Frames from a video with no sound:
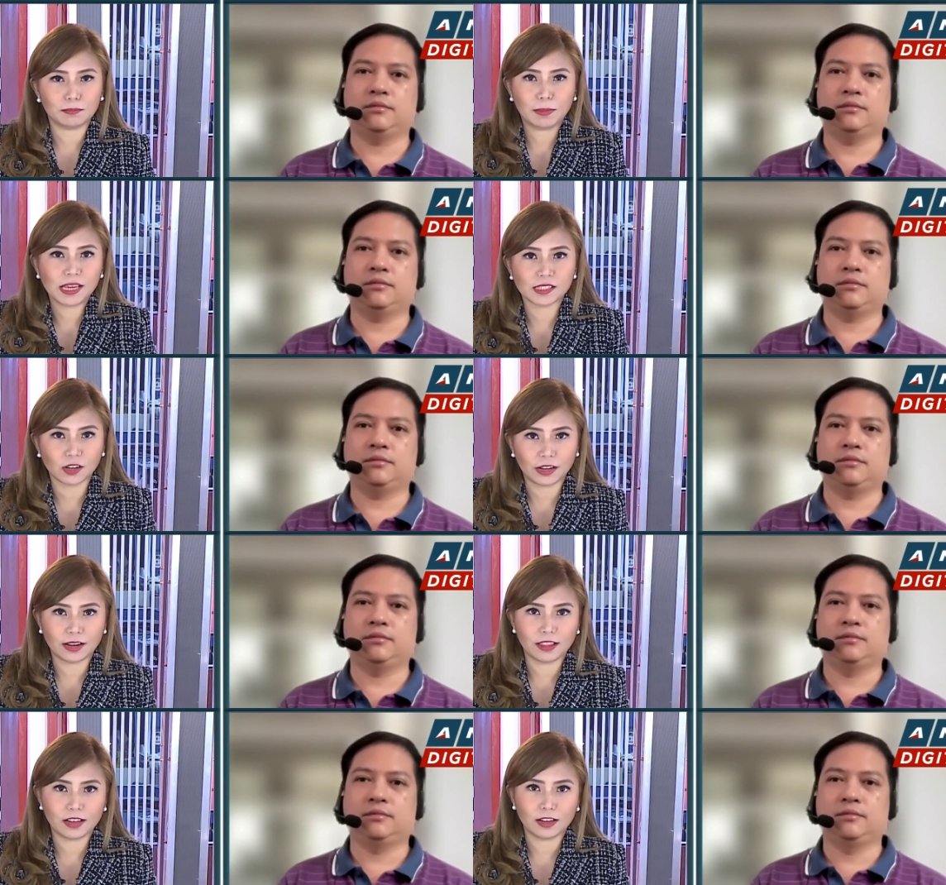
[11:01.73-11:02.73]
Speaker 1: based
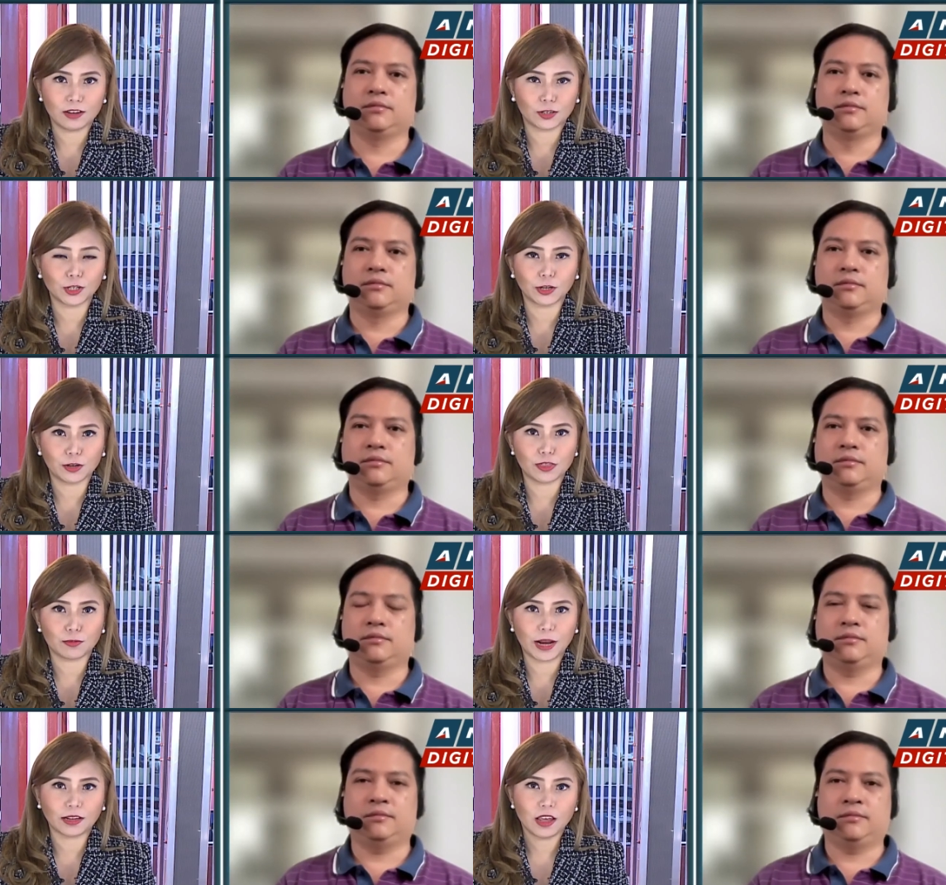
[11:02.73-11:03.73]
on the earlier
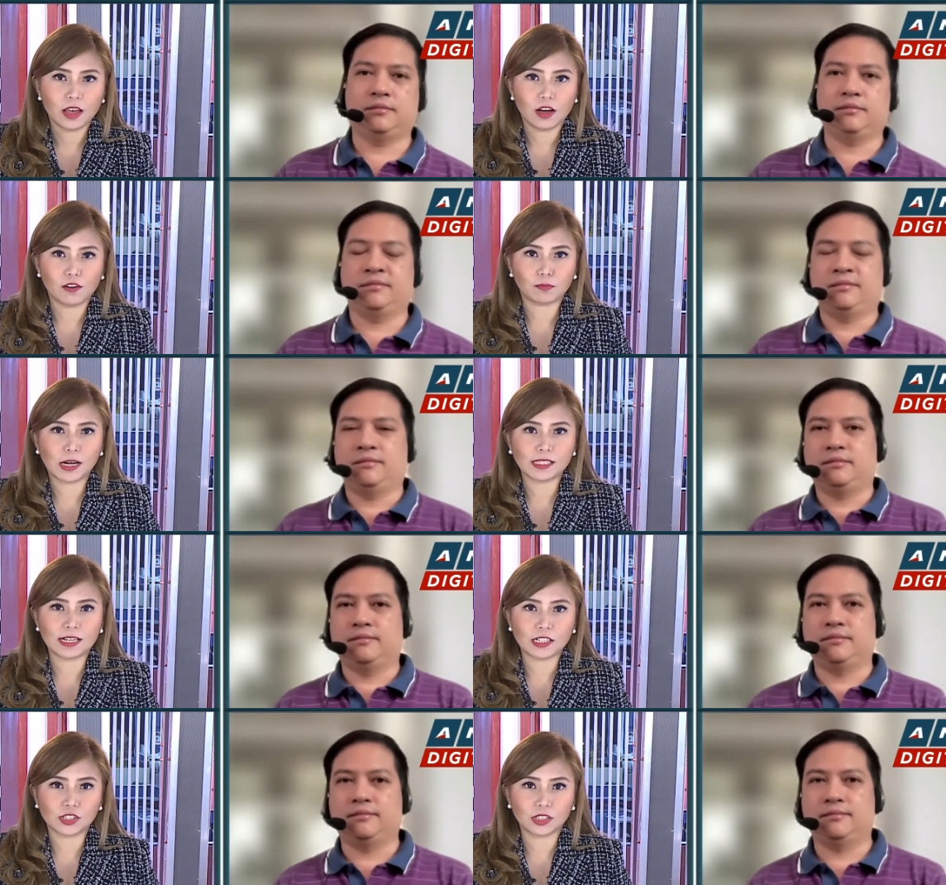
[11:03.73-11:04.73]
threat of
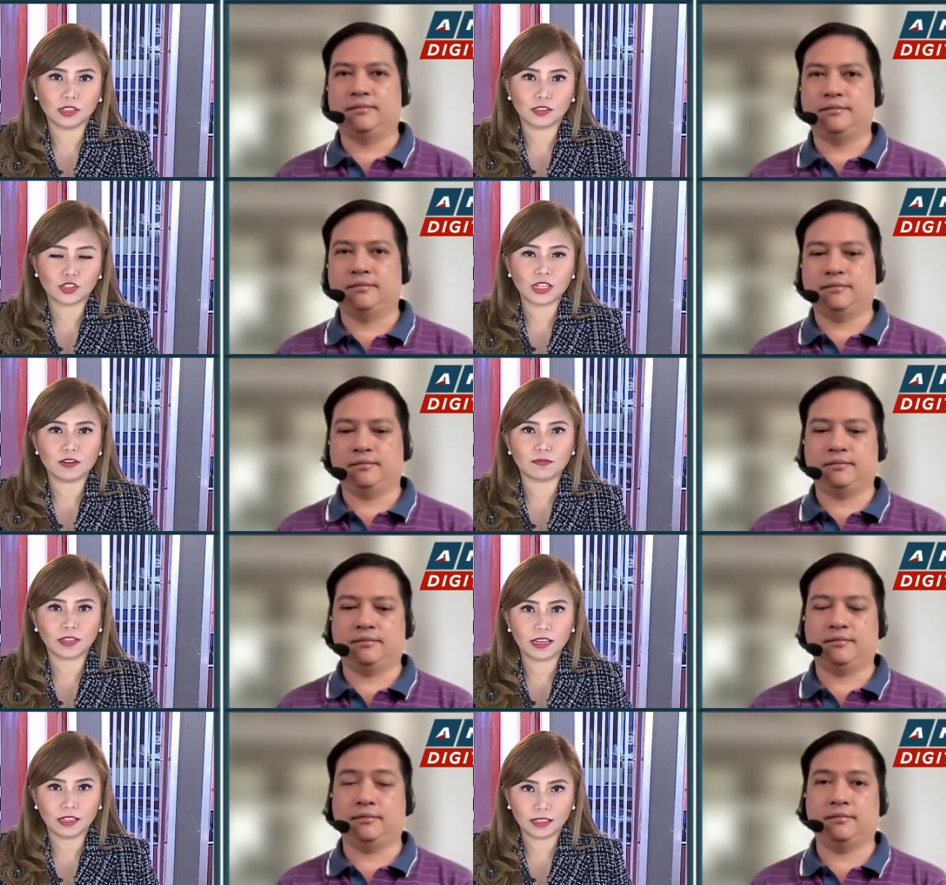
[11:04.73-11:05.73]
presidential chief
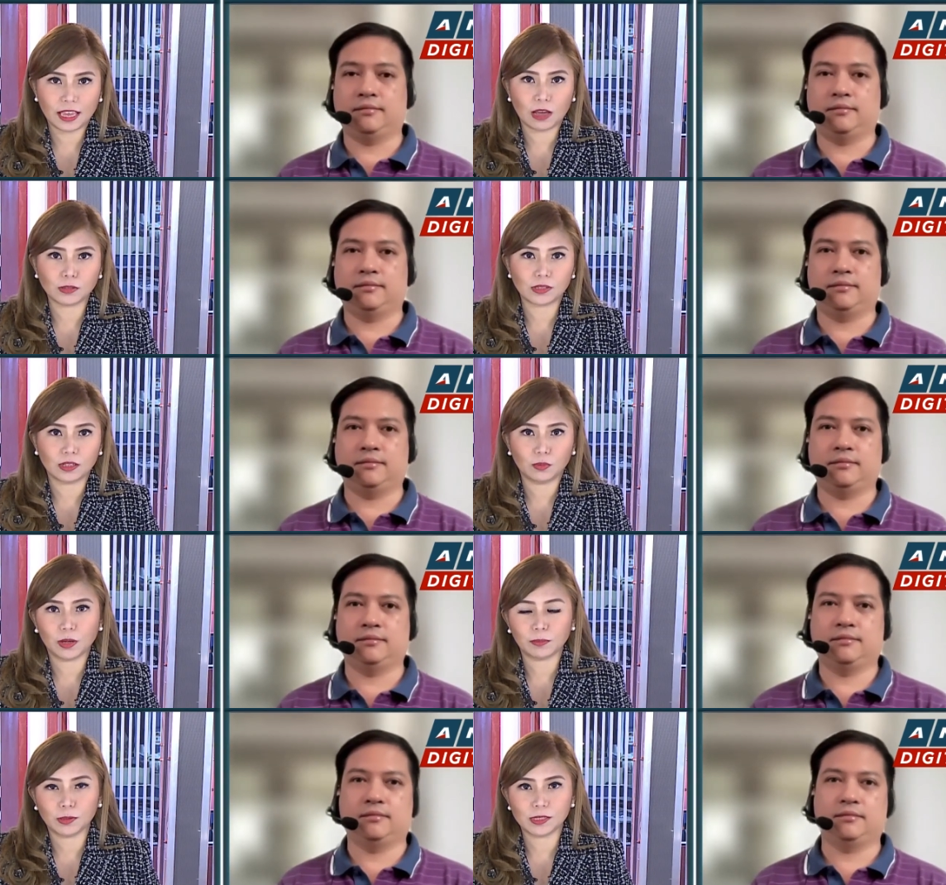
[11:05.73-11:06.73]
legal counsel
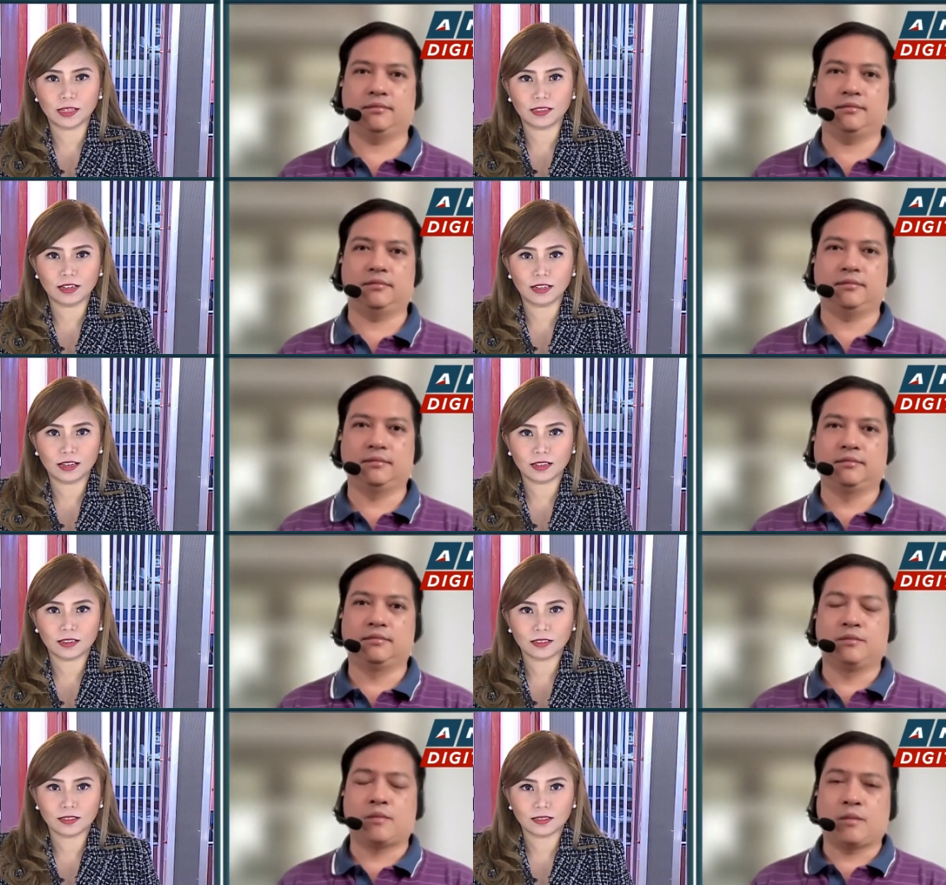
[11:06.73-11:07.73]
Juan Ponce Enrile?
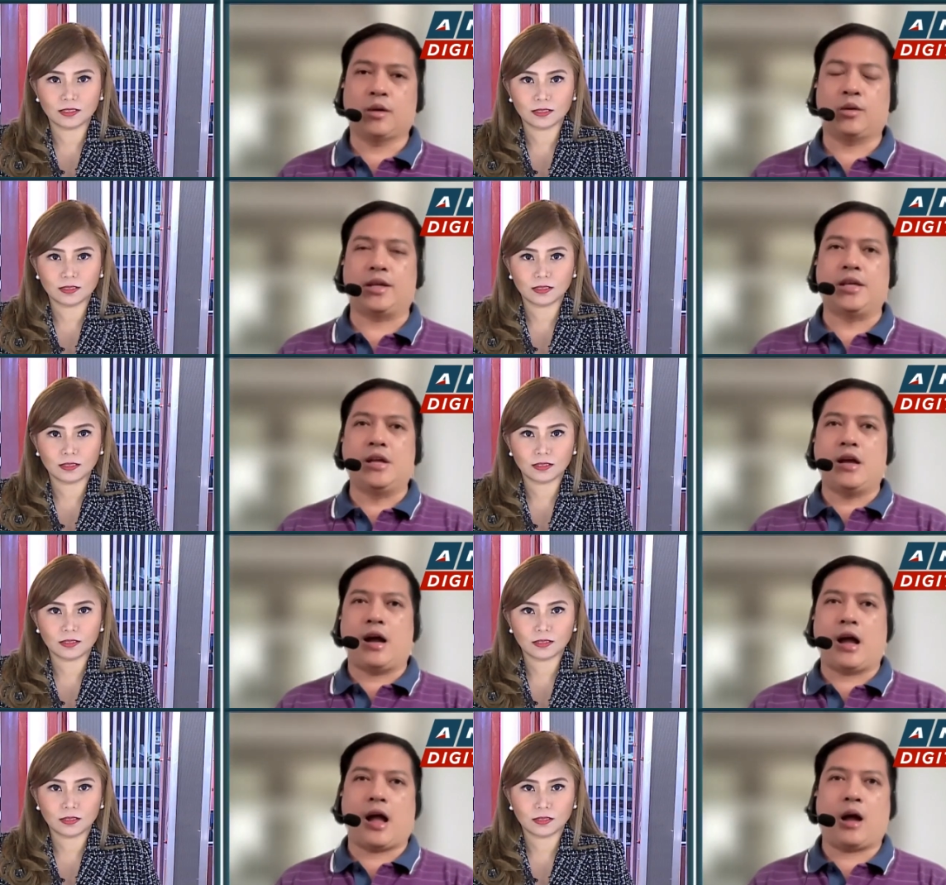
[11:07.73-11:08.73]
Speaker 2: Okay,
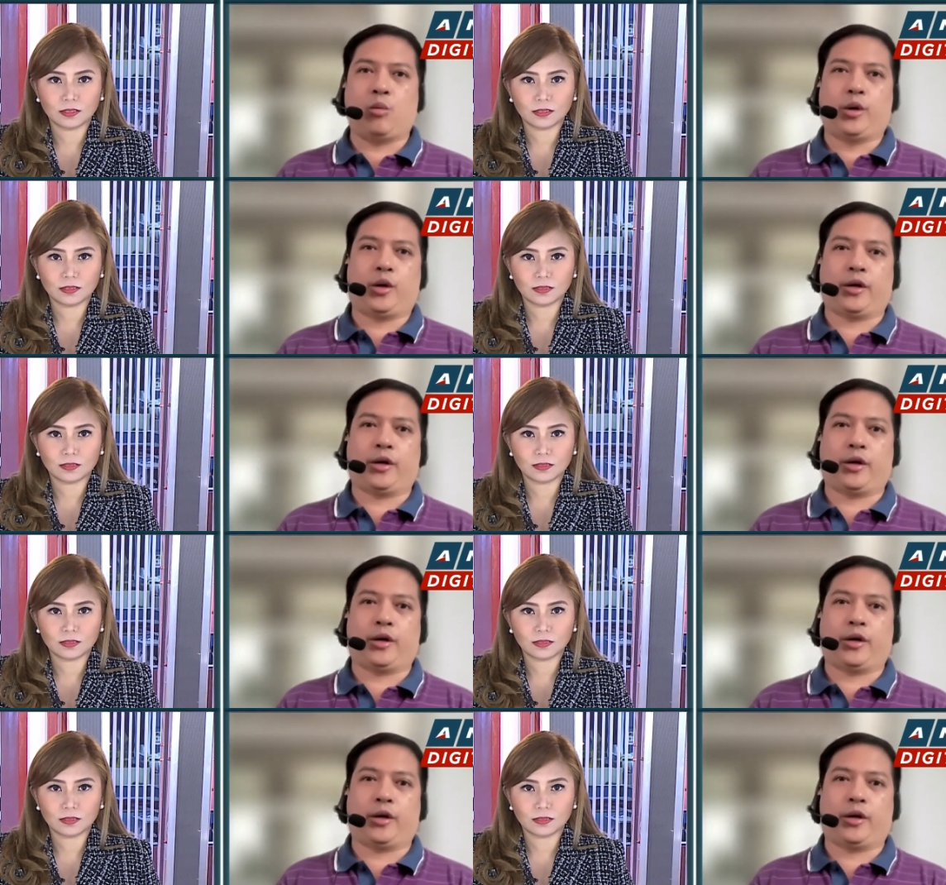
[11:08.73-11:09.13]
our